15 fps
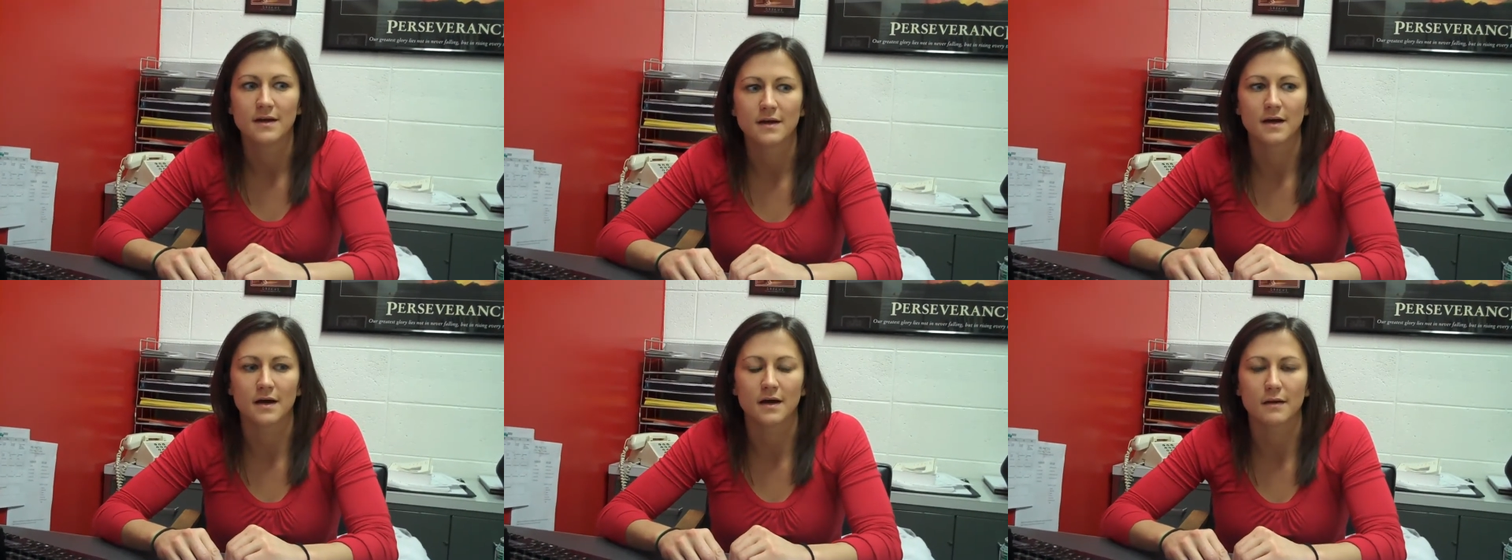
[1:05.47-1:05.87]

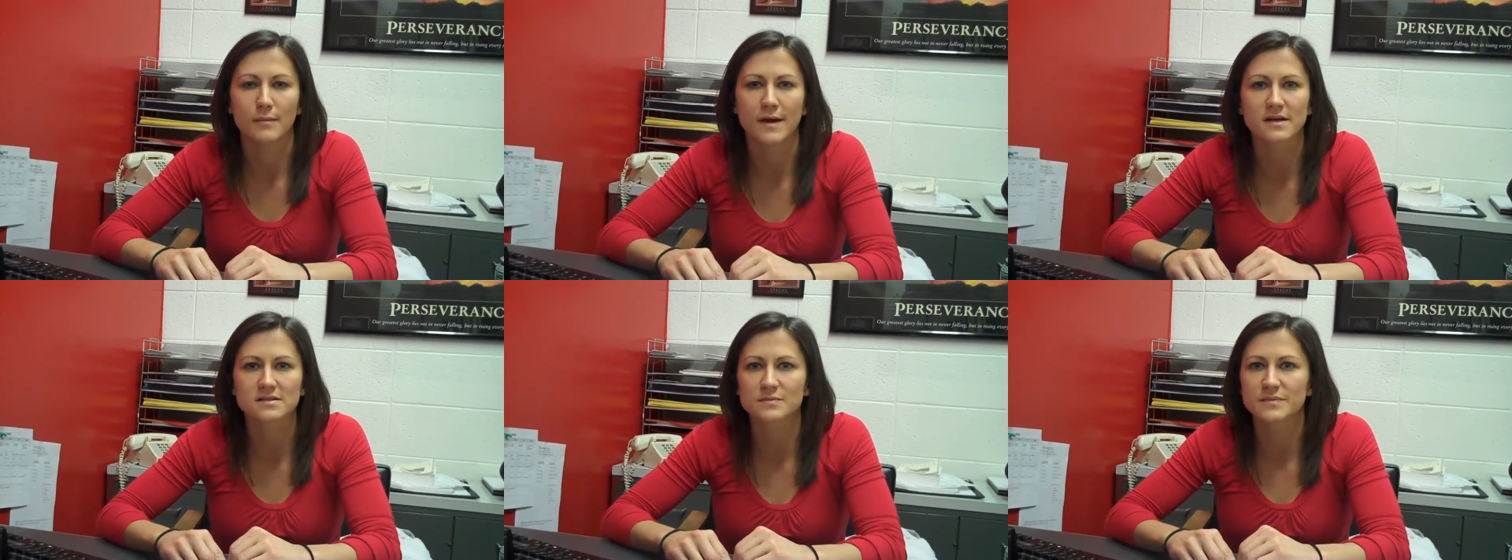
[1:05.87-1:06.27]

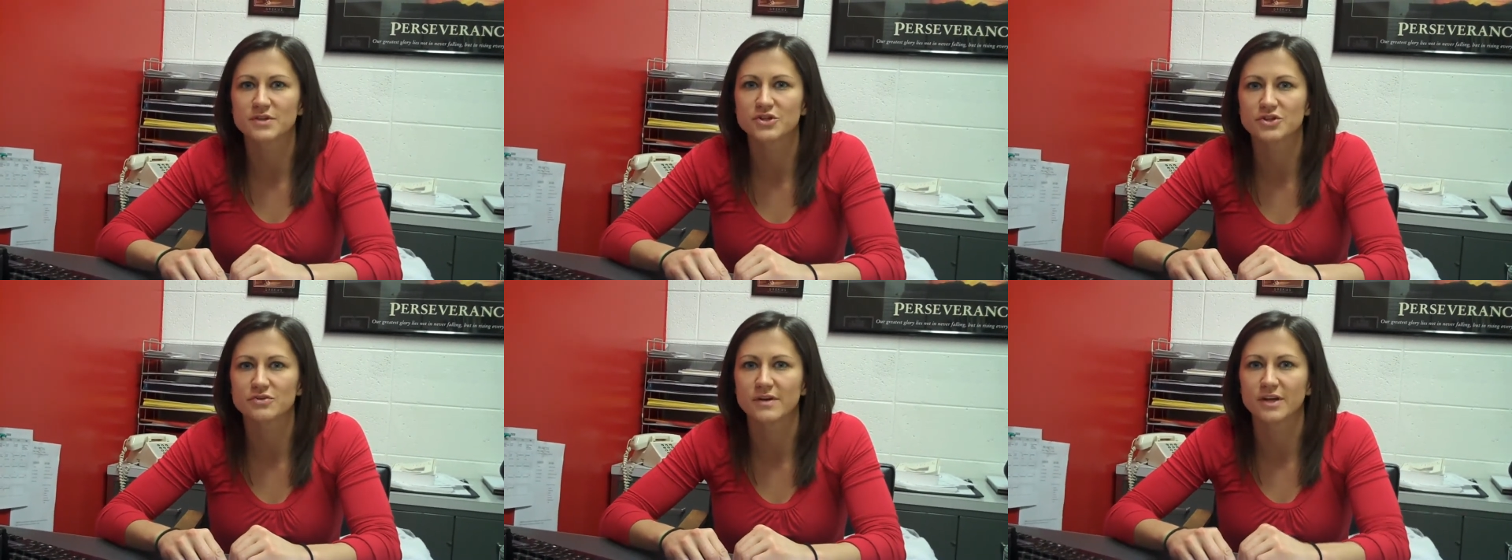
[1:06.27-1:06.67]
Hasn't been
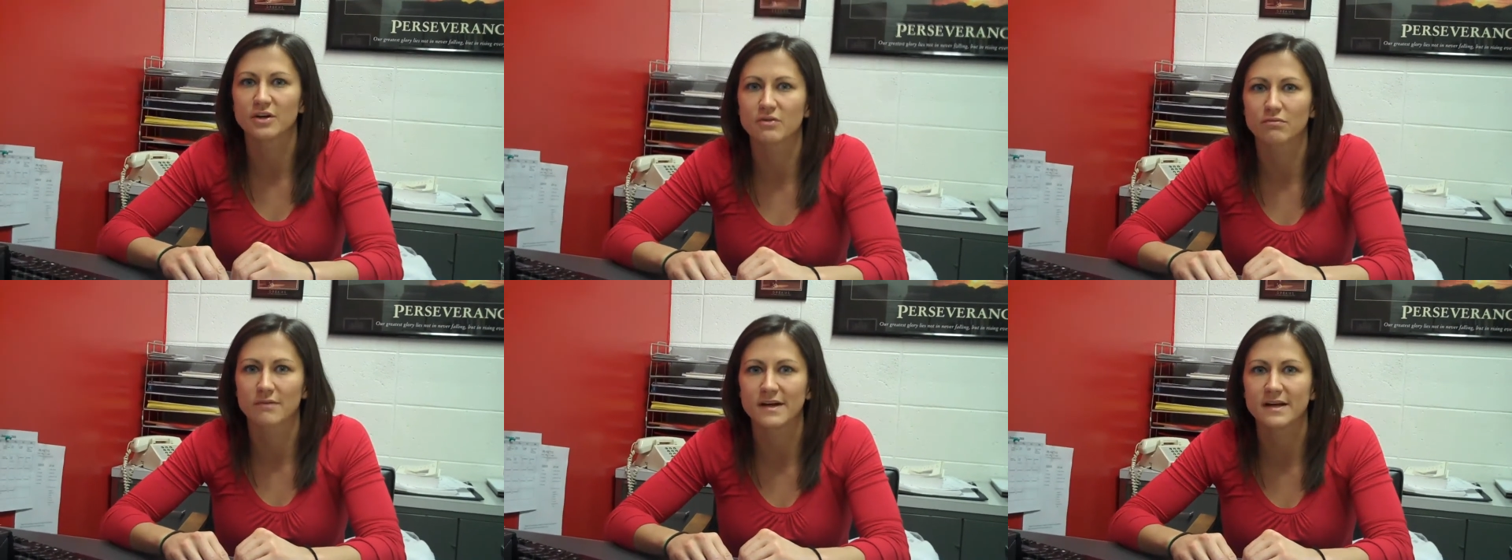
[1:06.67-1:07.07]
shooting
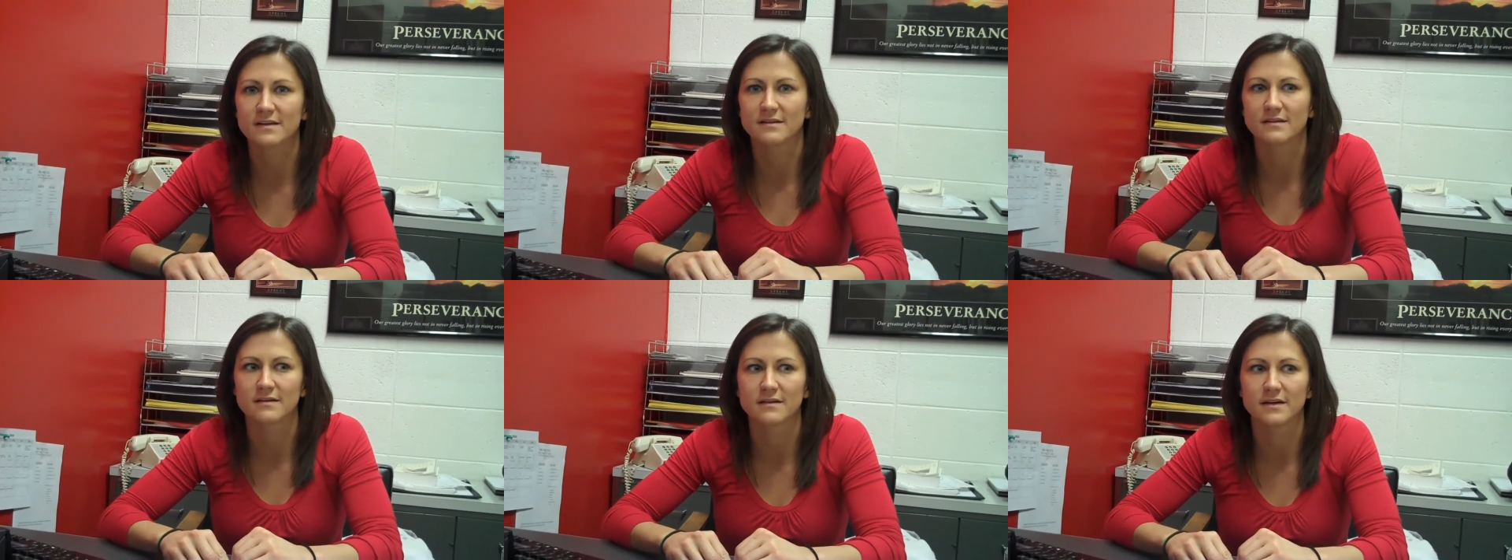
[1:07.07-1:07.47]
great,
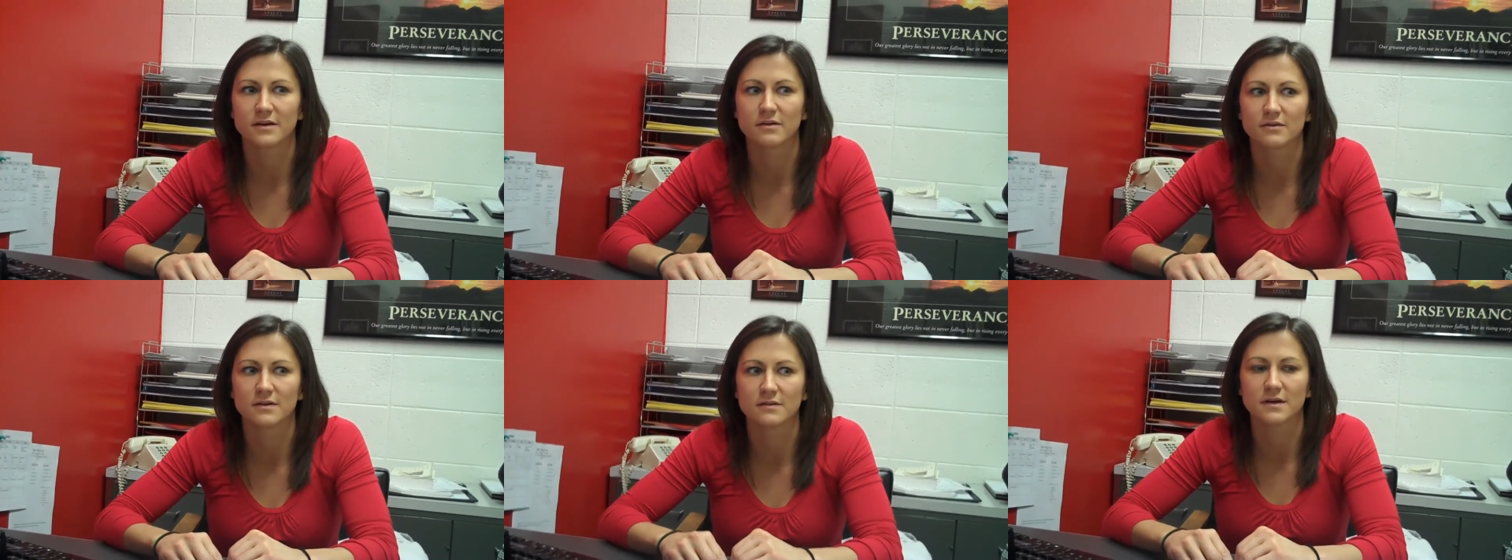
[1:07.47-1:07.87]

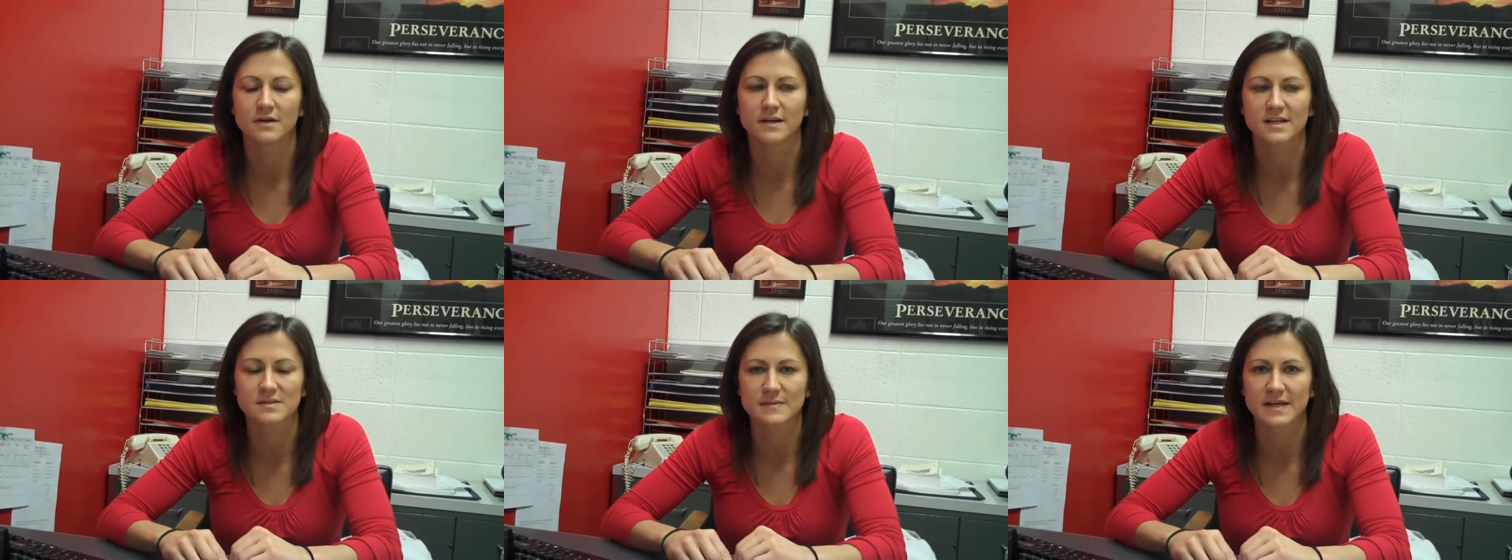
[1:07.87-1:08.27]

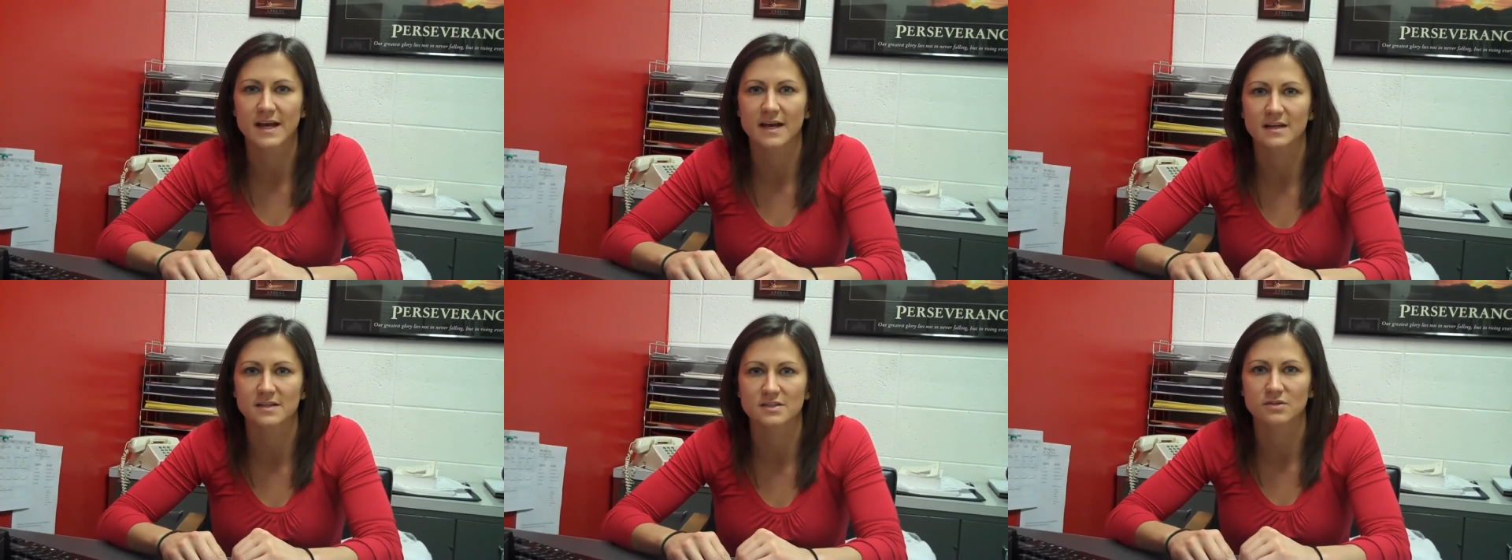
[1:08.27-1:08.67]
against
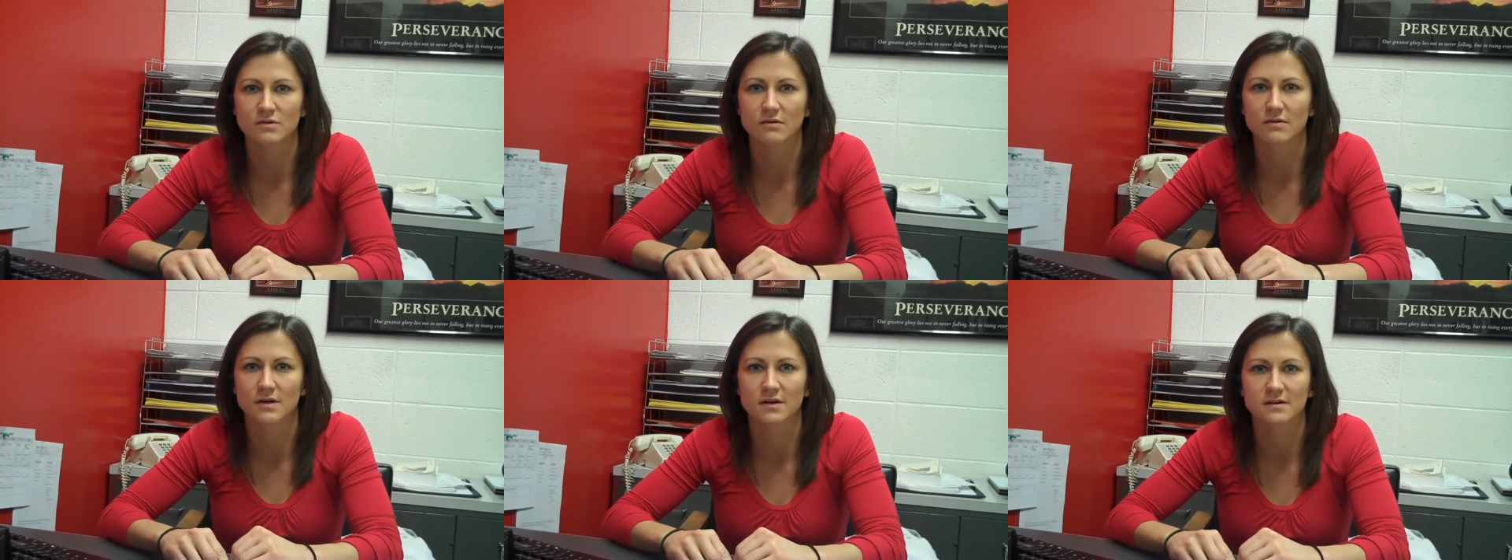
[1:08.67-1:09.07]
McAllister
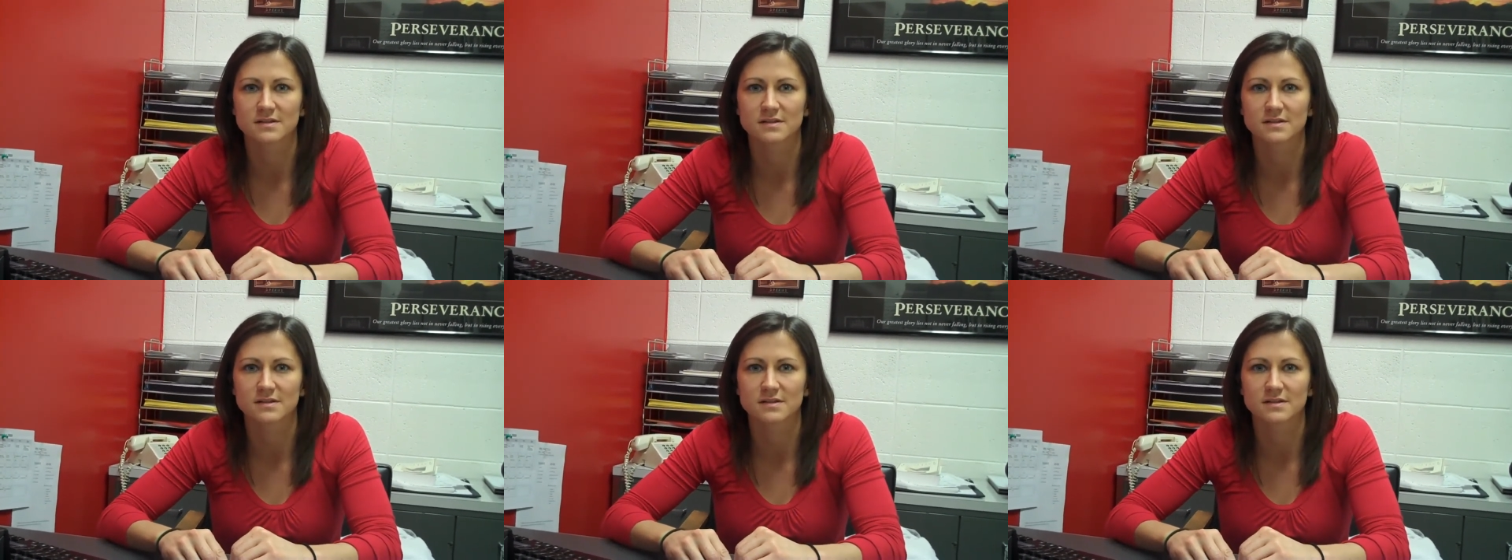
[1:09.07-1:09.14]
or